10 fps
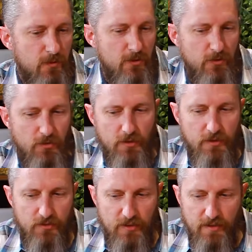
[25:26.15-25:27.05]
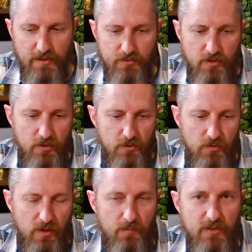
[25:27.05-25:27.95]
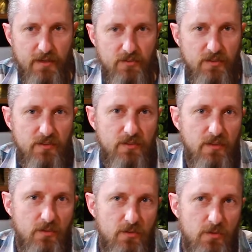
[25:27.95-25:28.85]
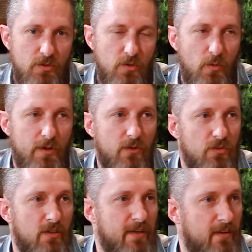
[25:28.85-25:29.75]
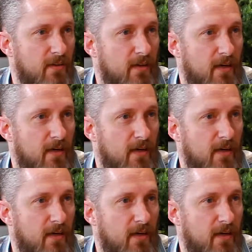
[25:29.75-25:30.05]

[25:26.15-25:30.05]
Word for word: To a certain extent, I guess you could do some kinds of t- tutorials like